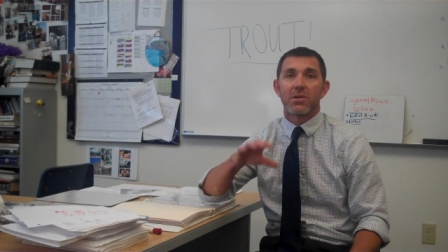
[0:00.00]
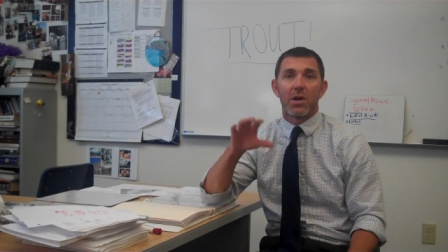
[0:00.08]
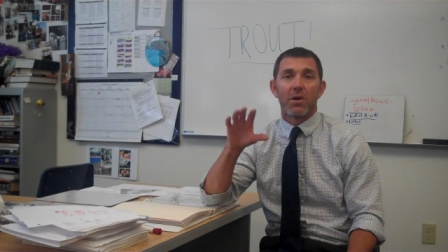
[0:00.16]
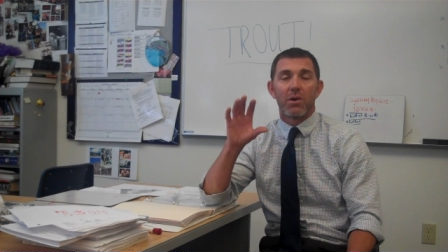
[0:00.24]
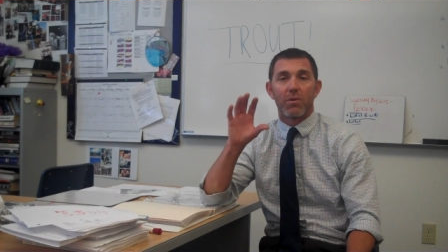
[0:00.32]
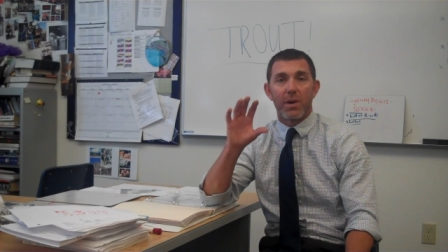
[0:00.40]

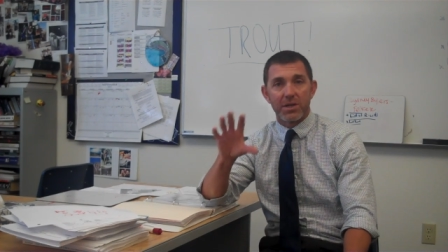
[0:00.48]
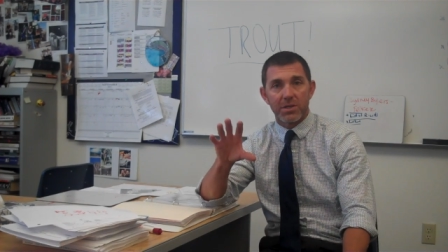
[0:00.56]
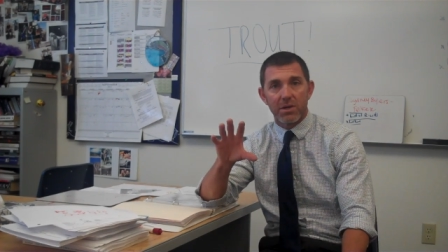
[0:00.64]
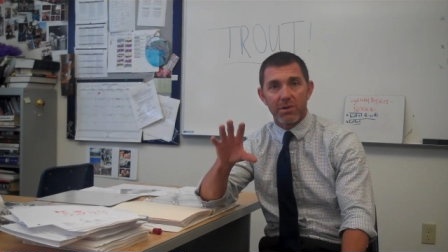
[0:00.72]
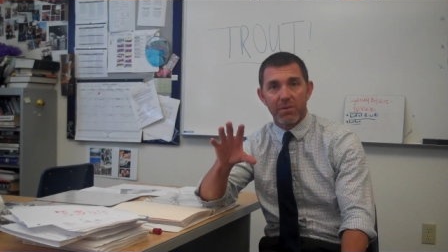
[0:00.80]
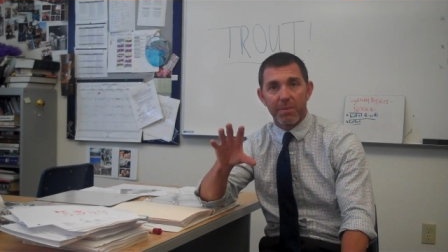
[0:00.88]
So
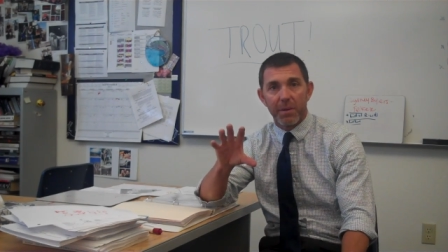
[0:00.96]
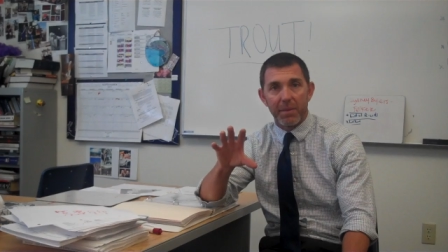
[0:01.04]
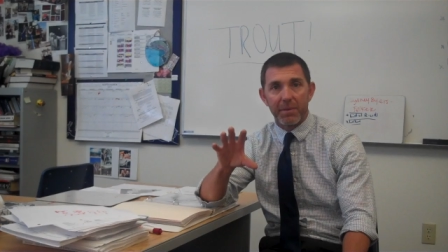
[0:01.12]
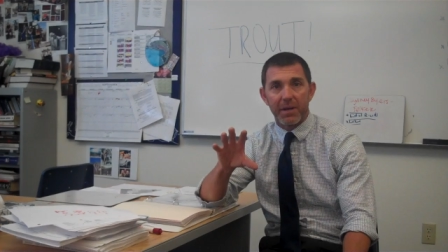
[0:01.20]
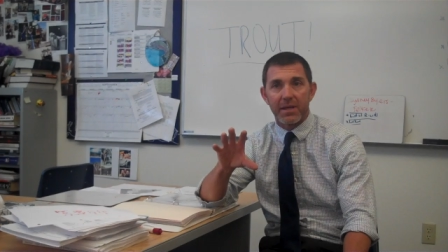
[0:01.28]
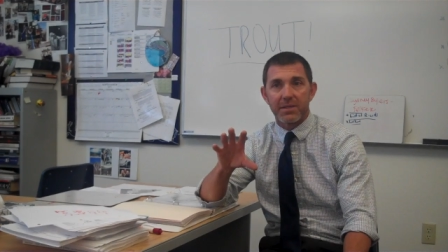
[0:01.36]
registered
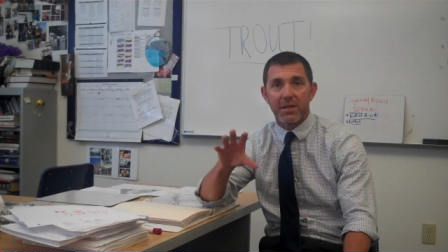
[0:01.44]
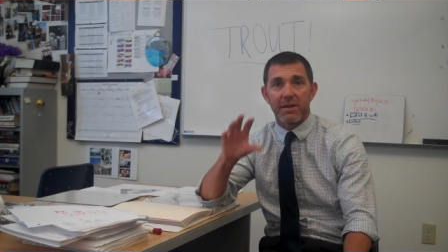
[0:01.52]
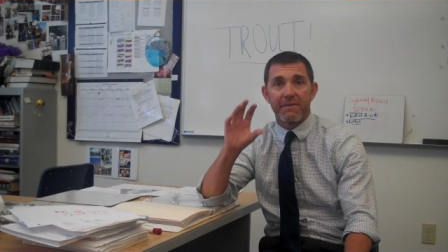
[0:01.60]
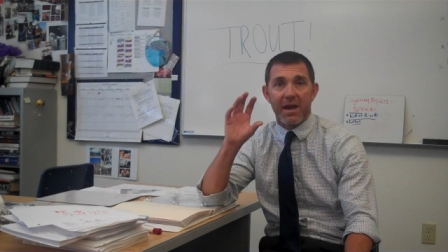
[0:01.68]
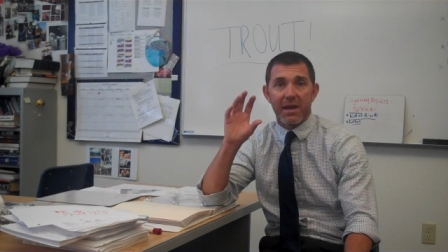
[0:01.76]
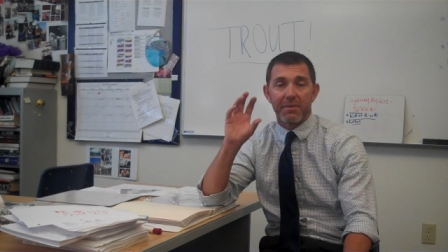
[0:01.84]
Republicans in
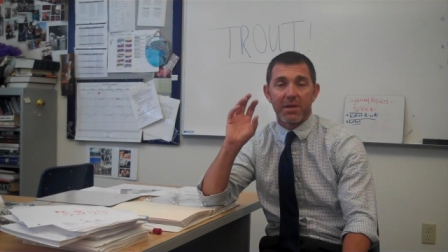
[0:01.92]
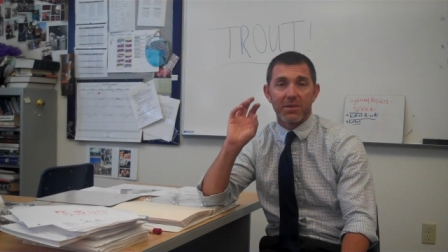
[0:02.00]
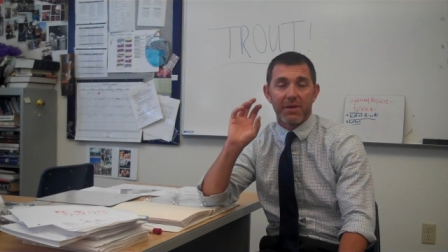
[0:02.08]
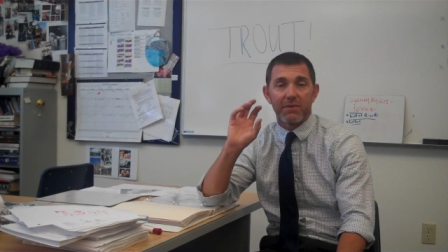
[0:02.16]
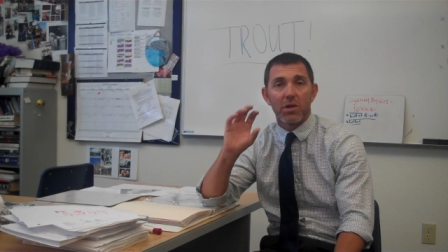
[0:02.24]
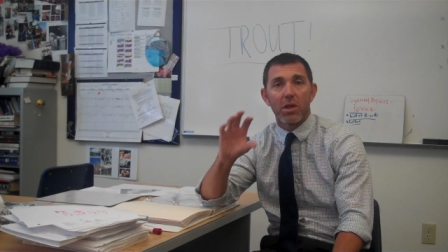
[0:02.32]
Nevada,
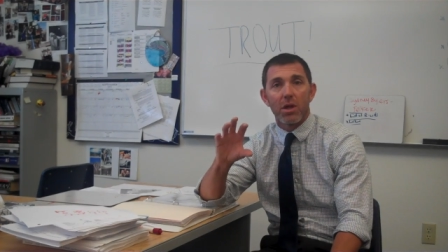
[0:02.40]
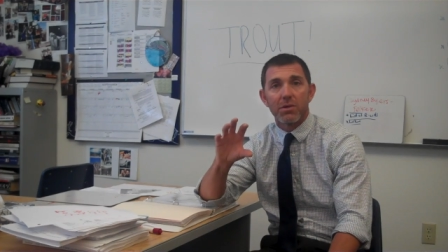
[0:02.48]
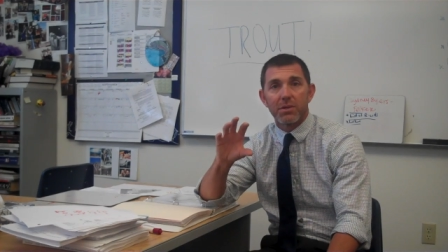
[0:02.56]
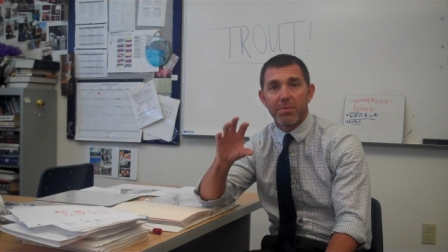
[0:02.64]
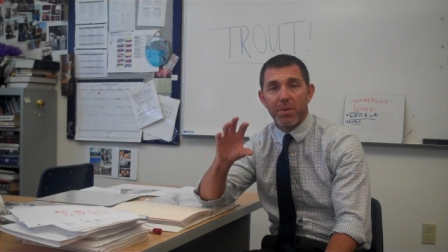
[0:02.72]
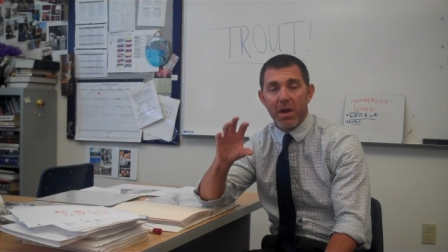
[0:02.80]
because they have
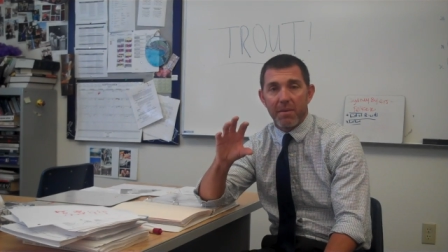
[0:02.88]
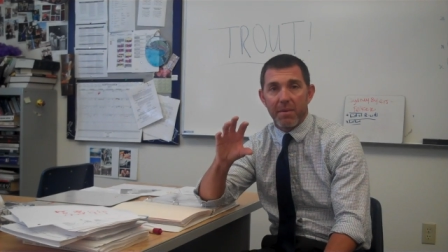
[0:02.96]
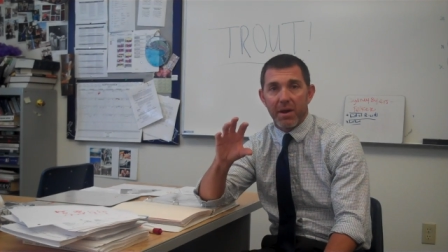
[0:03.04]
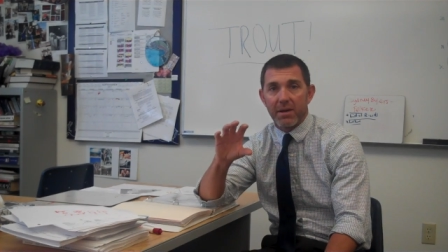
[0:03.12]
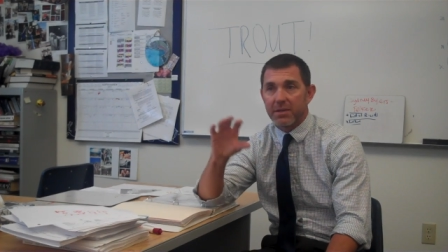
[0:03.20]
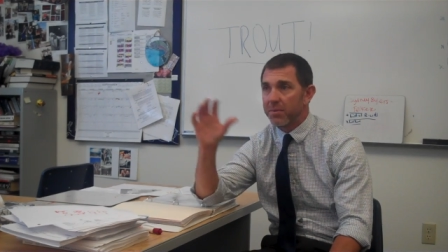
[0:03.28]
closed
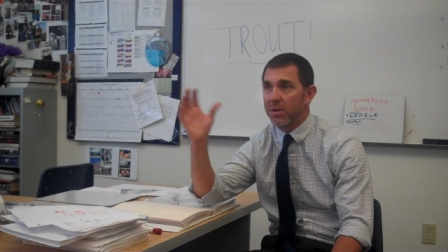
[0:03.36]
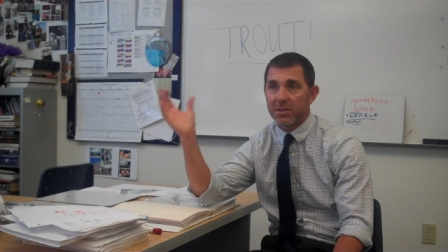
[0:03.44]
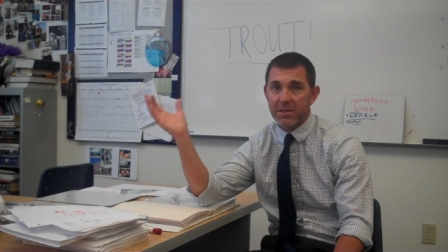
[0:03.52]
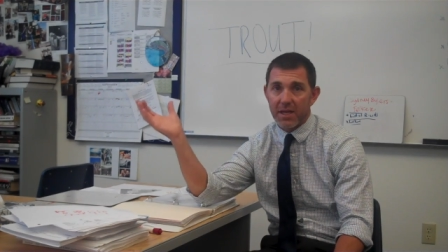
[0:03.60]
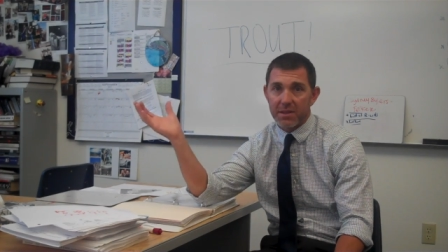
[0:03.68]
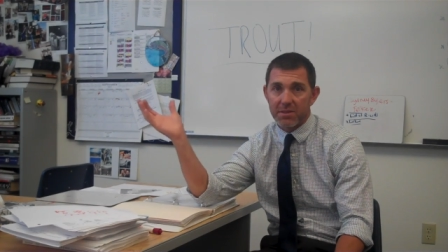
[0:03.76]
primaries,
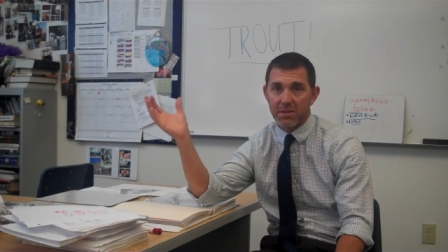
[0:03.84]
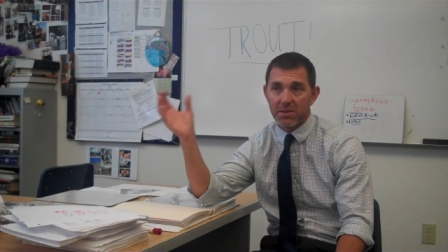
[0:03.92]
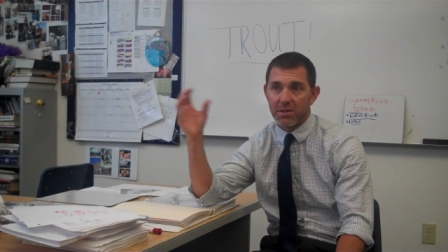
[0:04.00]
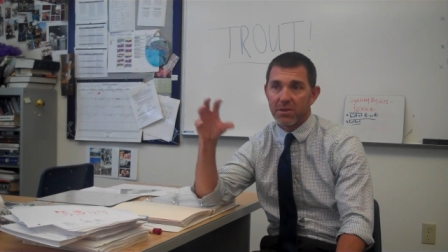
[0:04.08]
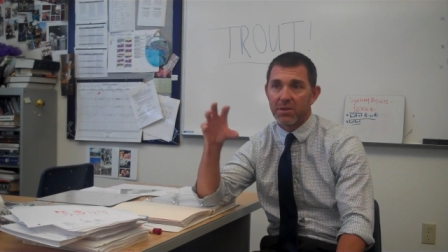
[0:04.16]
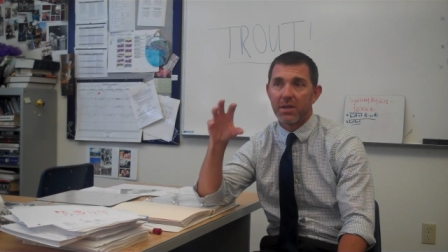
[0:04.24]
most states
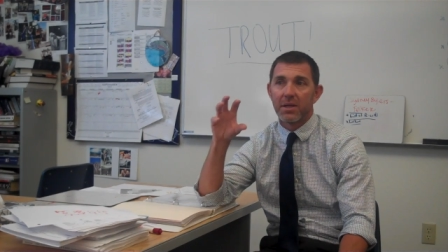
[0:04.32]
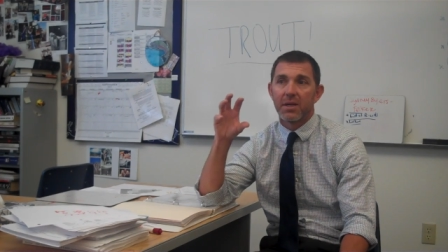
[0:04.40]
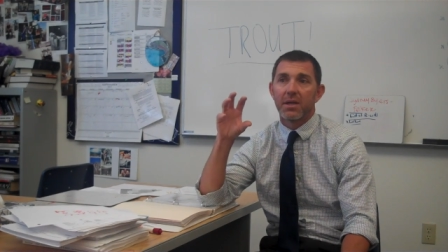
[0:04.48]
do,